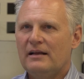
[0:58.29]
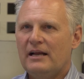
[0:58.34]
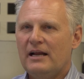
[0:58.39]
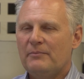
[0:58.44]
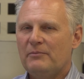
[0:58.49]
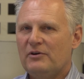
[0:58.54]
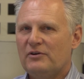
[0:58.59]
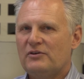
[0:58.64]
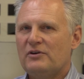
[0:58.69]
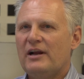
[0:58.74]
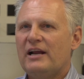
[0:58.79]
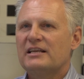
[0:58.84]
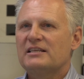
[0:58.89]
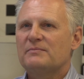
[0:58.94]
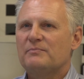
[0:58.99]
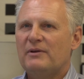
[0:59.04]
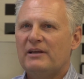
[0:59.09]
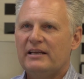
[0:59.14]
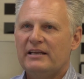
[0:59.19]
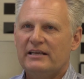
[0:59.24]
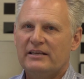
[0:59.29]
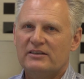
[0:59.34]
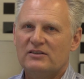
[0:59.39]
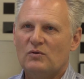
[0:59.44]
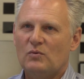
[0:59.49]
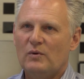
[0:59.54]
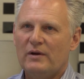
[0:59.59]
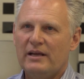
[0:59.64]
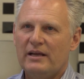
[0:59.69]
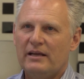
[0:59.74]
Embryo transplanting is
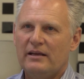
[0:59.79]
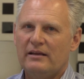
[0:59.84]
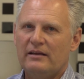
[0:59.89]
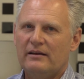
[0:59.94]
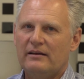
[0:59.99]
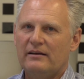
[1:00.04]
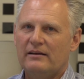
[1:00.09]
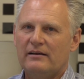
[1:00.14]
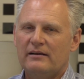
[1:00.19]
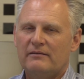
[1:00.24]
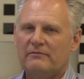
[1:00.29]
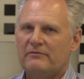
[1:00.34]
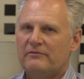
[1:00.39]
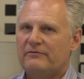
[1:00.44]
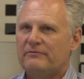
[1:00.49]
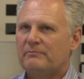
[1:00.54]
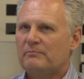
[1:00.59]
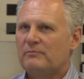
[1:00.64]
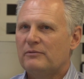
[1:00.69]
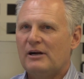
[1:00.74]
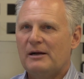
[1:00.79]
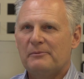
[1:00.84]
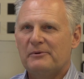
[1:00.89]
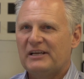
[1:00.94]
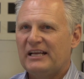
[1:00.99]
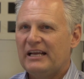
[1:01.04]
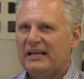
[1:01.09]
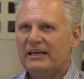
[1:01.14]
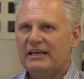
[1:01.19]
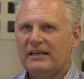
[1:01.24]
a way of
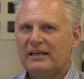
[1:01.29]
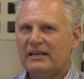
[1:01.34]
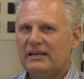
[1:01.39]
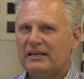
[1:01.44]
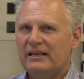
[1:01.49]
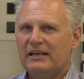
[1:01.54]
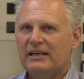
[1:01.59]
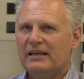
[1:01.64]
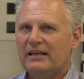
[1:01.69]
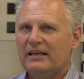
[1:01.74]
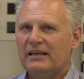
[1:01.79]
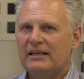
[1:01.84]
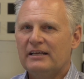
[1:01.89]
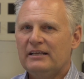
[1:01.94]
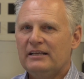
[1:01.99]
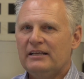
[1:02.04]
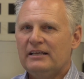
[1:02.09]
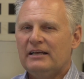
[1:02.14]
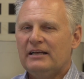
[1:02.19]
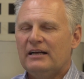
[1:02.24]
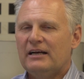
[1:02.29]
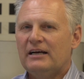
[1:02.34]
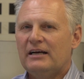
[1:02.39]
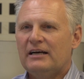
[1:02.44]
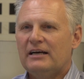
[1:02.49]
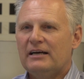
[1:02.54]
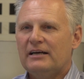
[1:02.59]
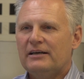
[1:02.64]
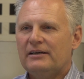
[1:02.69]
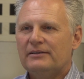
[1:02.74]
propagating
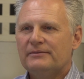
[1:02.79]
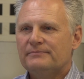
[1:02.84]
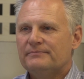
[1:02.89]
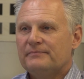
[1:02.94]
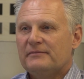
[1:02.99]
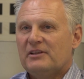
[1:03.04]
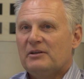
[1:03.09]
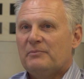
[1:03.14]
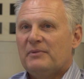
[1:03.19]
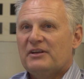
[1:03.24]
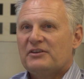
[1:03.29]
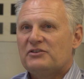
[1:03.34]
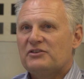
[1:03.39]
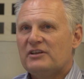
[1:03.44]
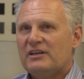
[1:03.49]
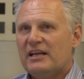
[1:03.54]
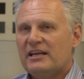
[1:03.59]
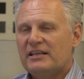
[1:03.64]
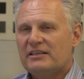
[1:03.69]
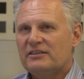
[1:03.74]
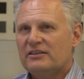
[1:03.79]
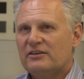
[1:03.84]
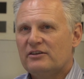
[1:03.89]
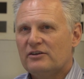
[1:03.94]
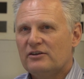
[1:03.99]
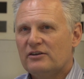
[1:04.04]
the best genetics in a